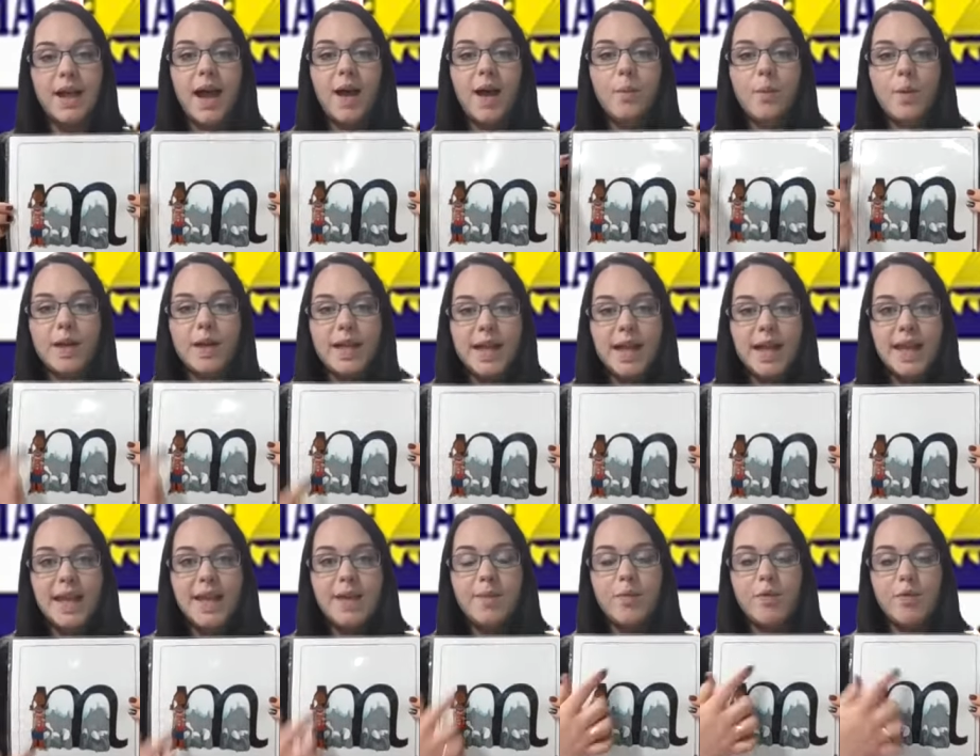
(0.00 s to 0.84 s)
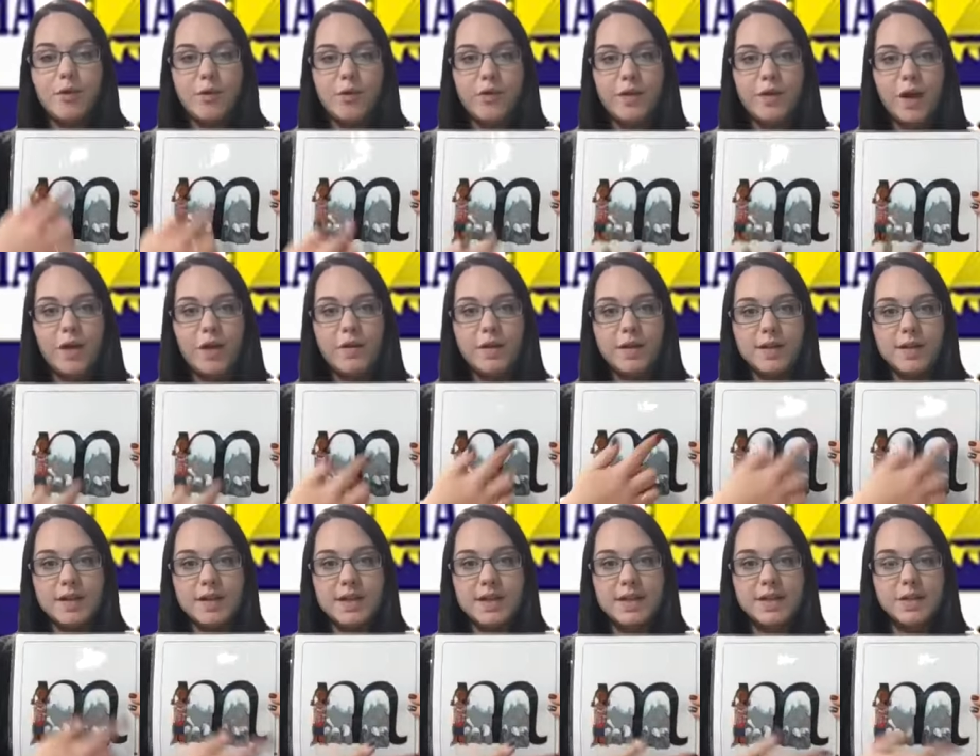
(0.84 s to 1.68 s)
And we keep referring
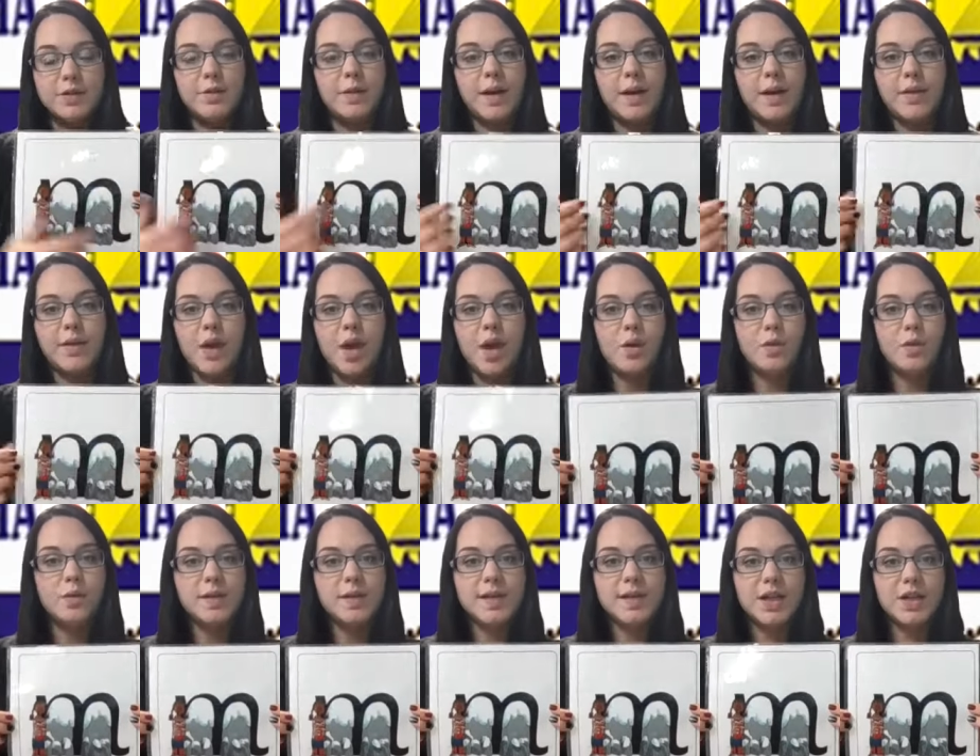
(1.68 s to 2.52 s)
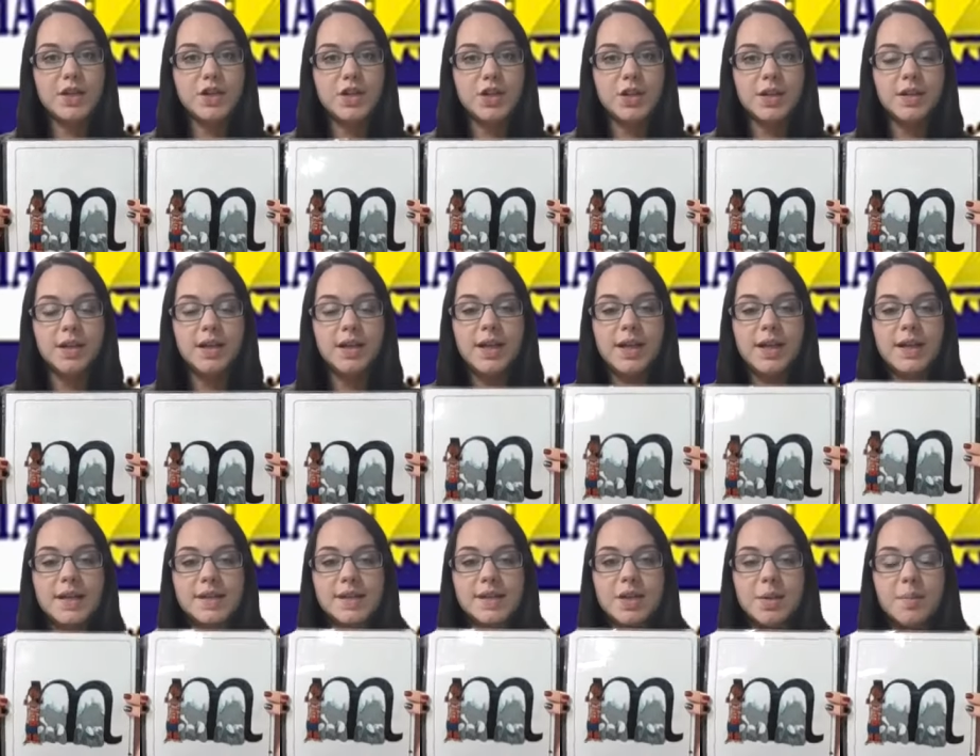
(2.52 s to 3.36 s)
to this throughout the whole session
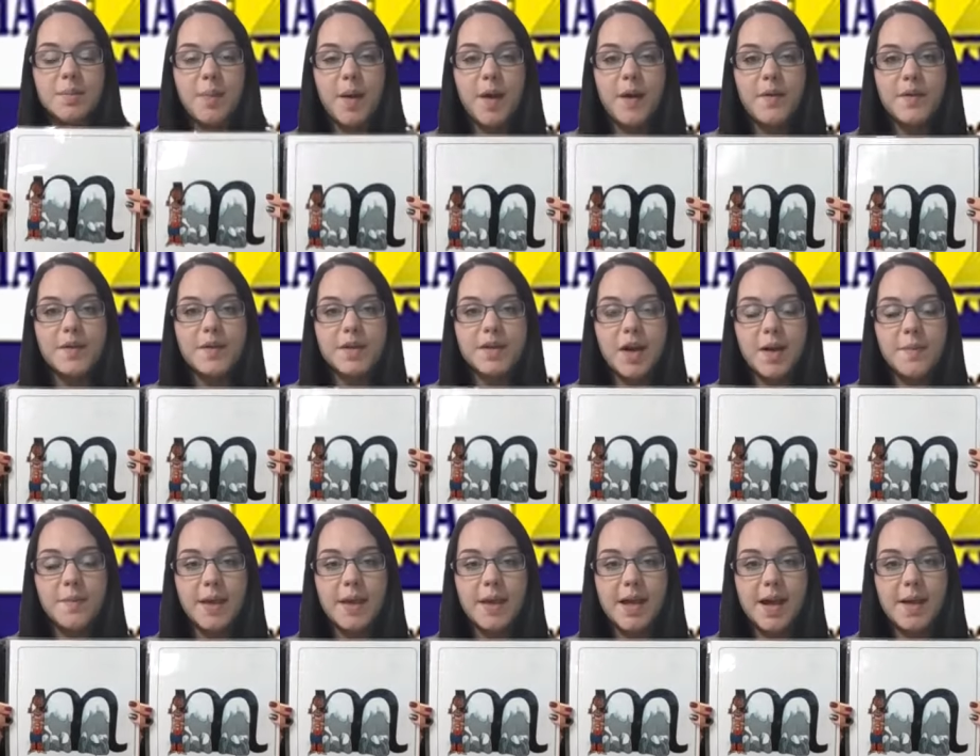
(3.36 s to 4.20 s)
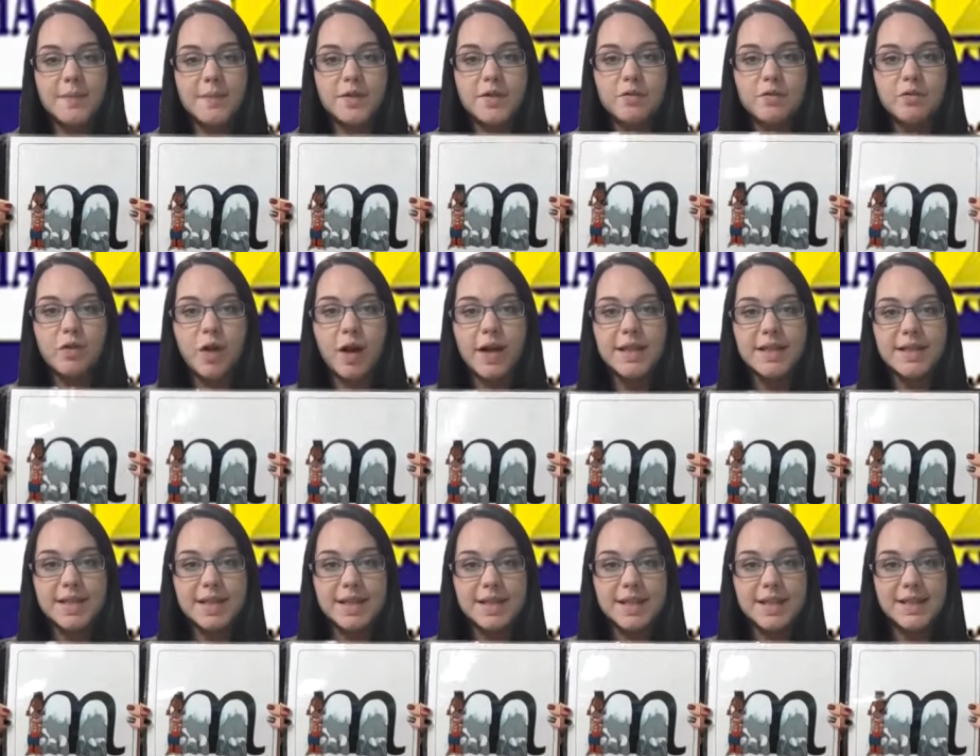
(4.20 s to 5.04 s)
so that by the time they come to
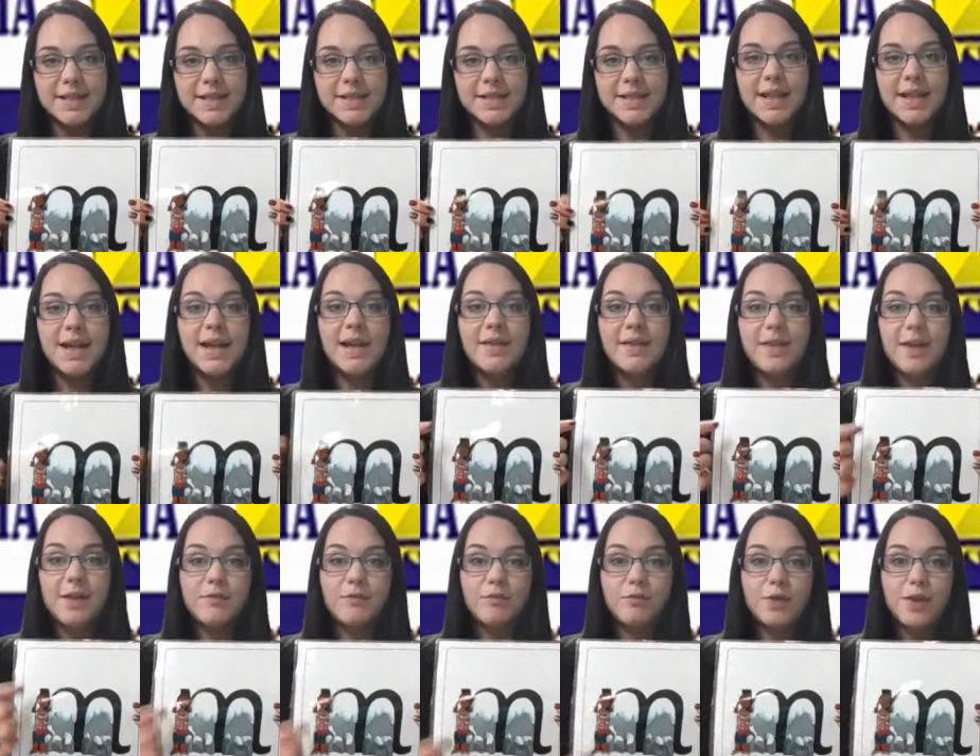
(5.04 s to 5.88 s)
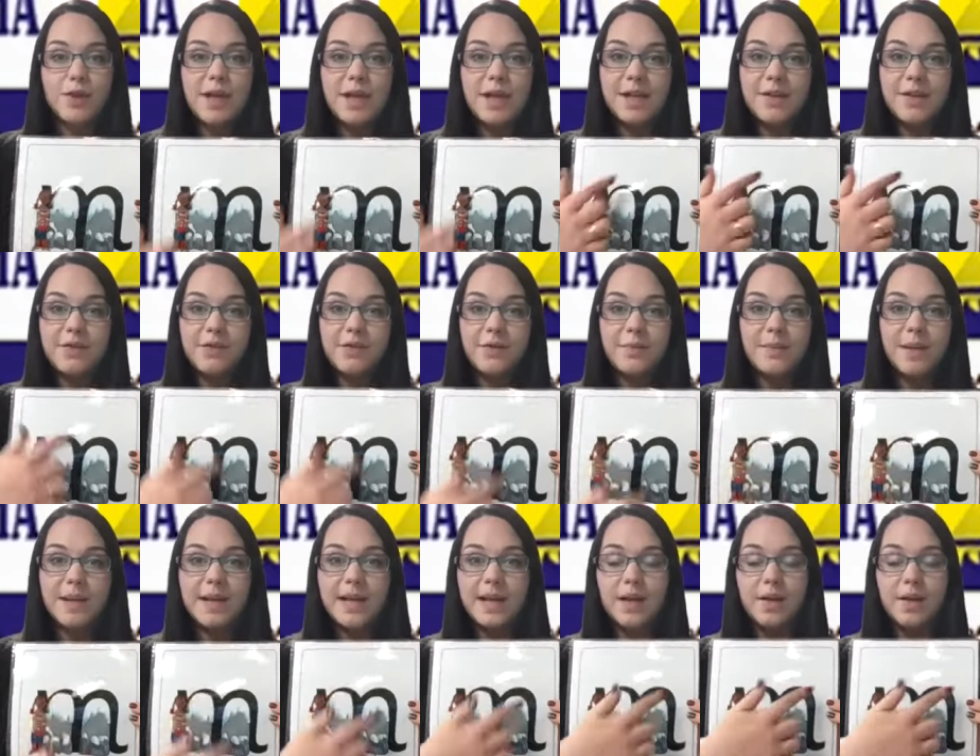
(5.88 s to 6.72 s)
writing this, they're really
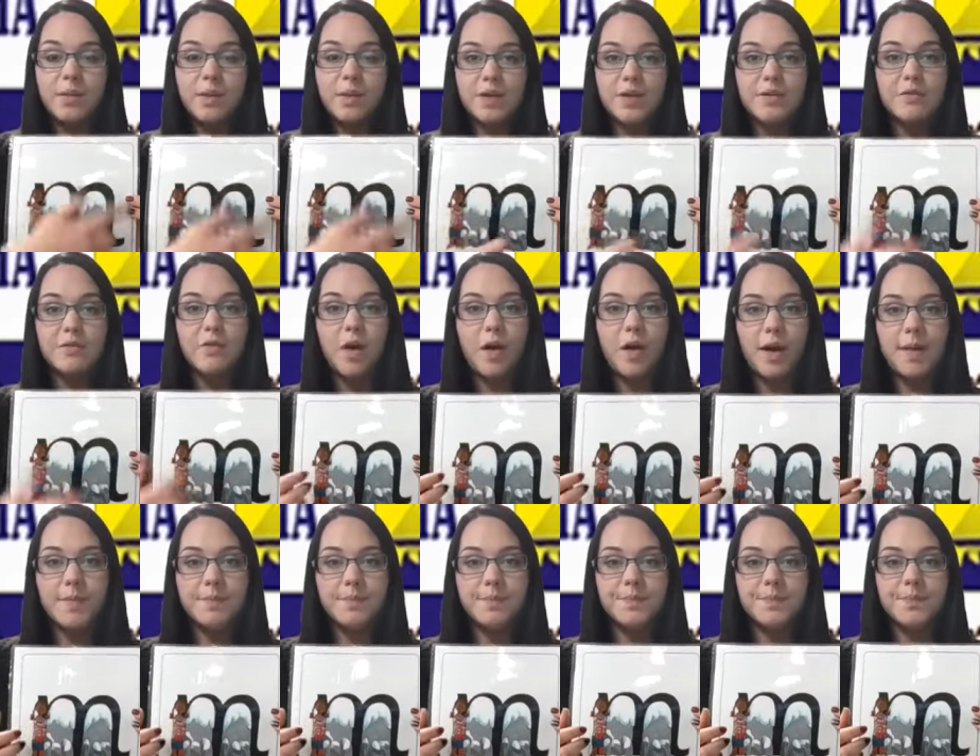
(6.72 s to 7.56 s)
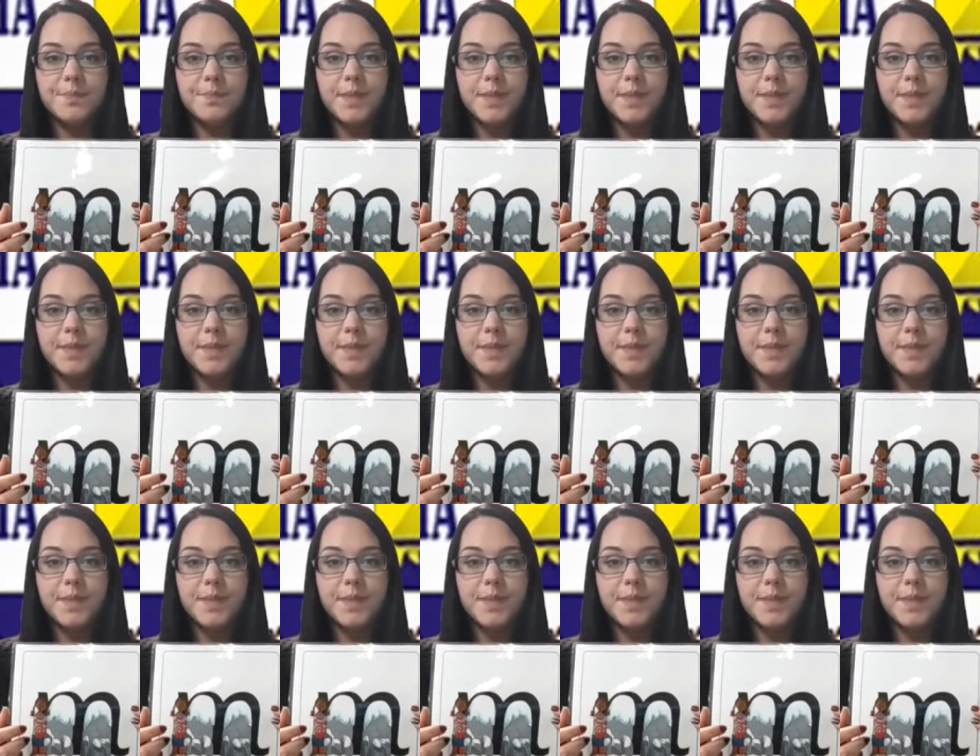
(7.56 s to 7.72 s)
familiar with the rhyme.